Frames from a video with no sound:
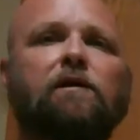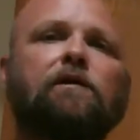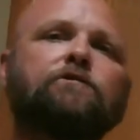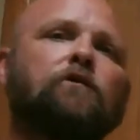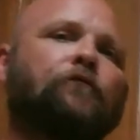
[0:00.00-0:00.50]

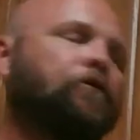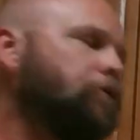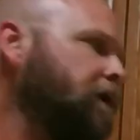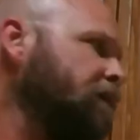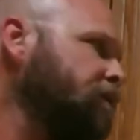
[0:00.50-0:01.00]
So if you don't
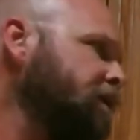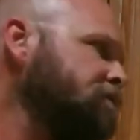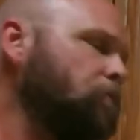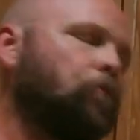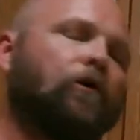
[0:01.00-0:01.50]
have a
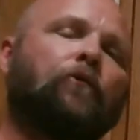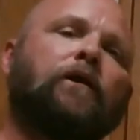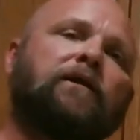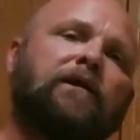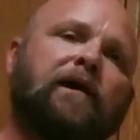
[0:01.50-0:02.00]
decimal point
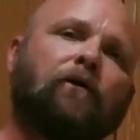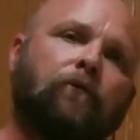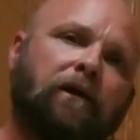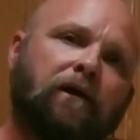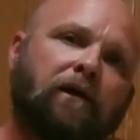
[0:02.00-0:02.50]
written
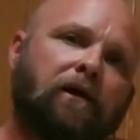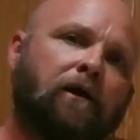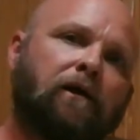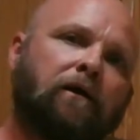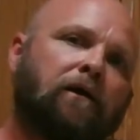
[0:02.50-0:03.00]
down,
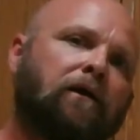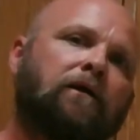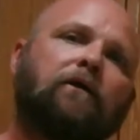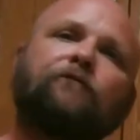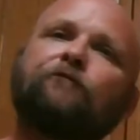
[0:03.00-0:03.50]

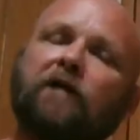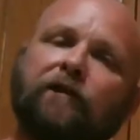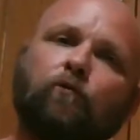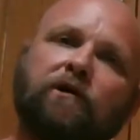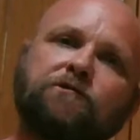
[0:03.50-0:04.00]
find
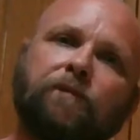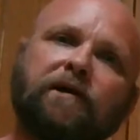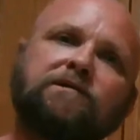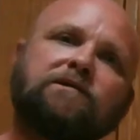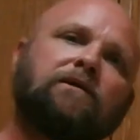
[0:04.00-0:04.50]
the ones
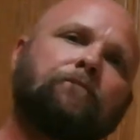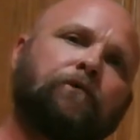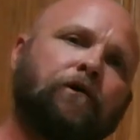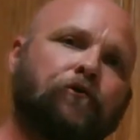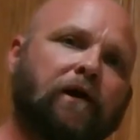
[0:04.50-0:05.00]
place, put
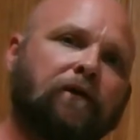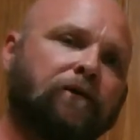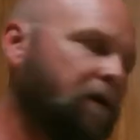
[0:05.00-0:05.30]
it directly